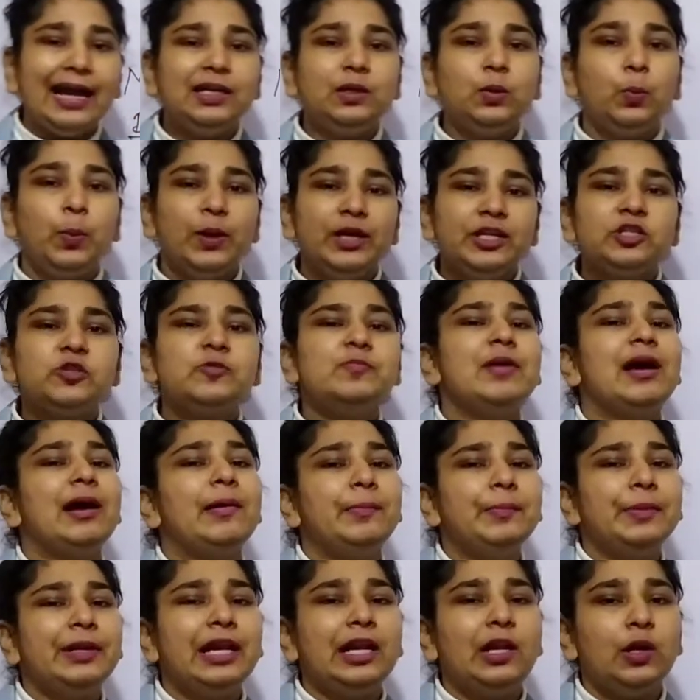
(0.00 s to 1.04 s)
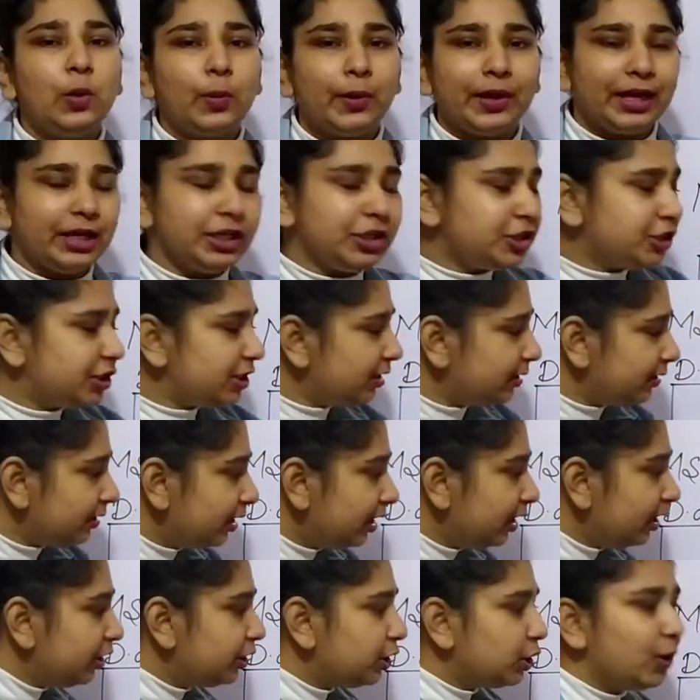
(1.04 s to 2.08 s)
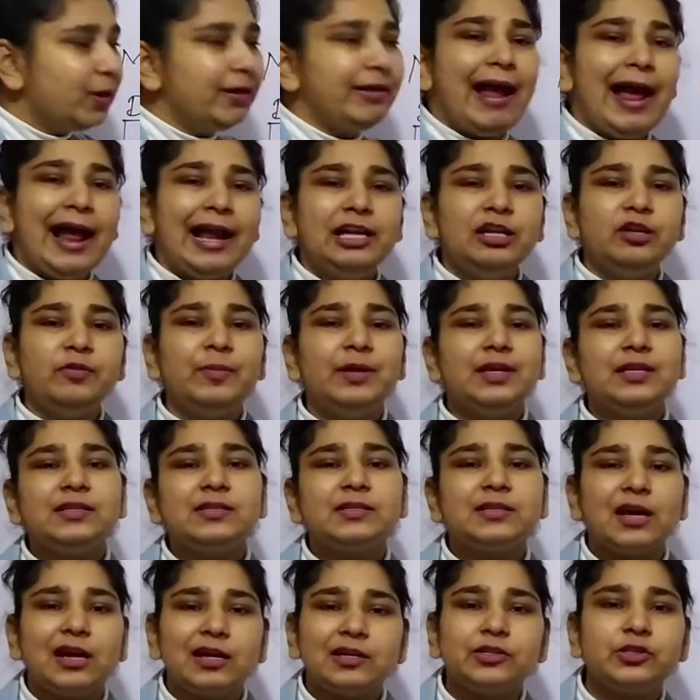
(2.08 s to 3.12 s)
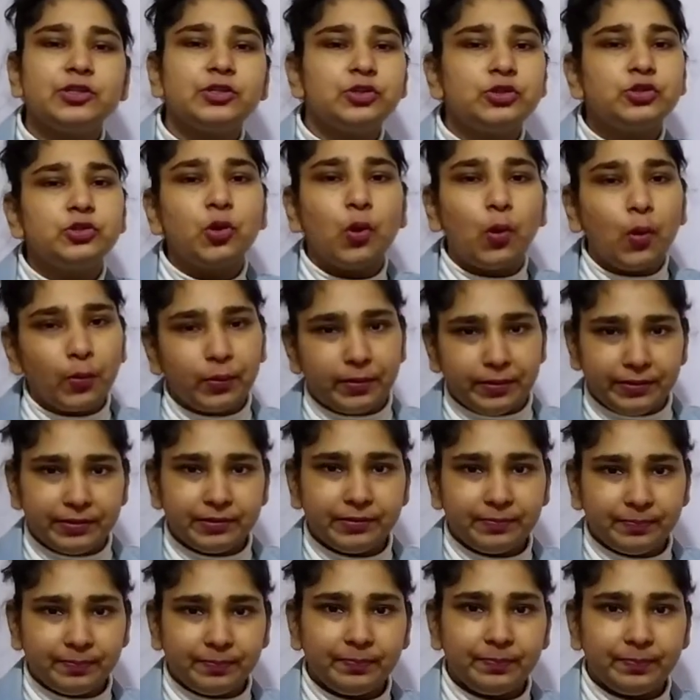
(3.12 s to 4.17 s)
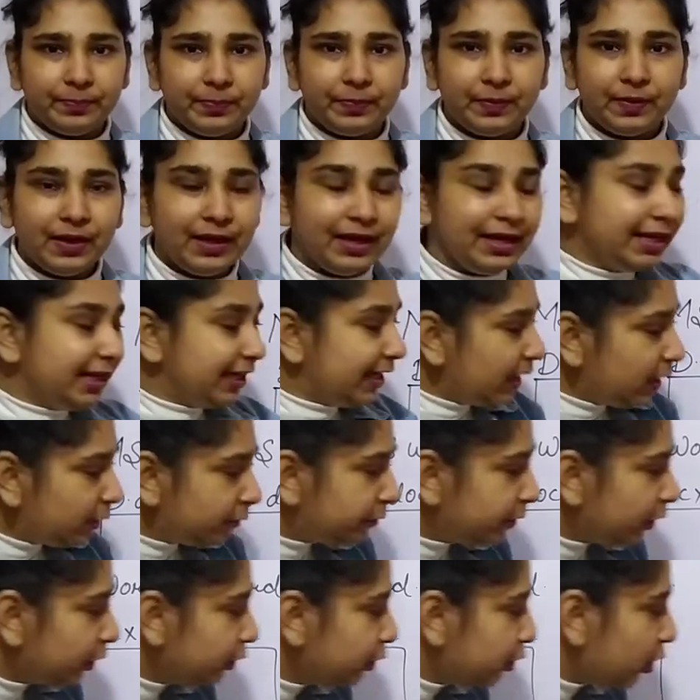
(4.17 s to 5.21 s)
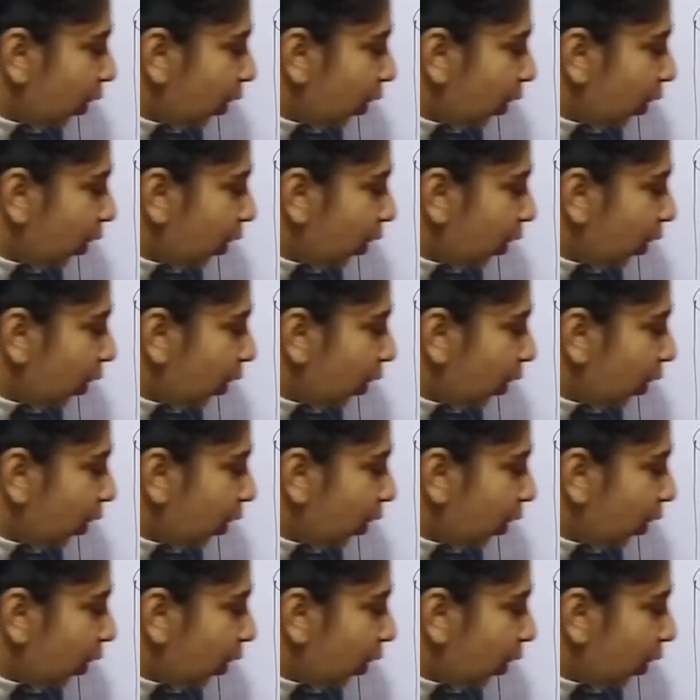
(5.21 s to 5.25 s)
at which memory location your elements are stored. If you